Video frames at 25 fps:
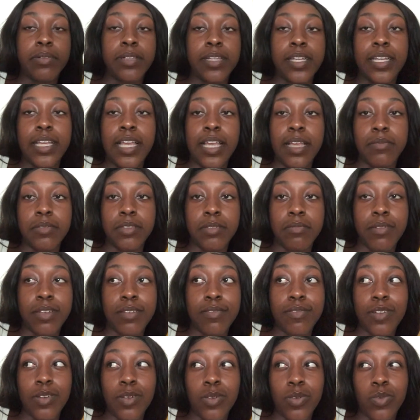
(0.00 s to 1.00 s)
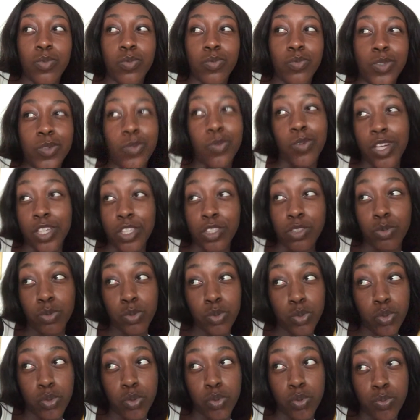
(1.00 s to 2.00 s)
play games on my phone and watch
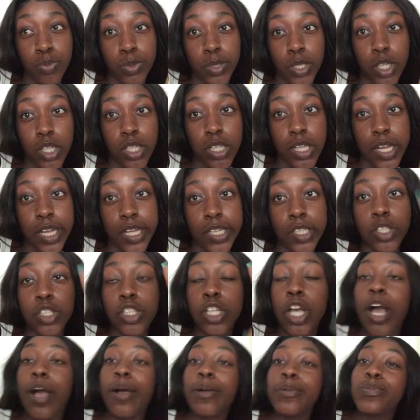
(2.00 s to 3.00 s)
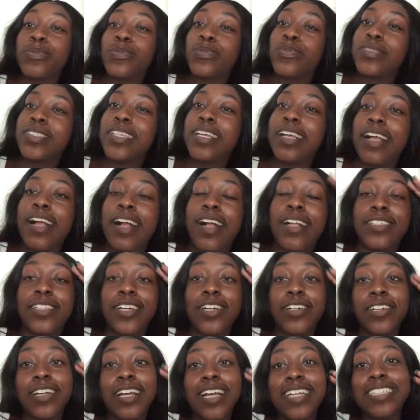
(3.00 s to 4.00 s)
YouTube and all that. So,
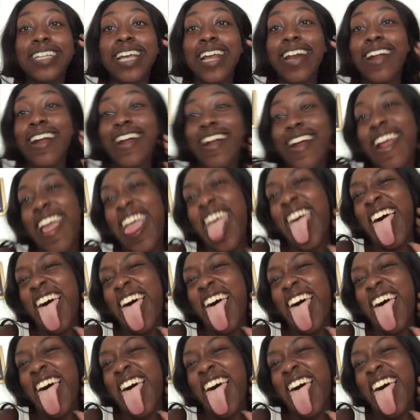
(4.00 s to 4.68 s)
talk to you guys later.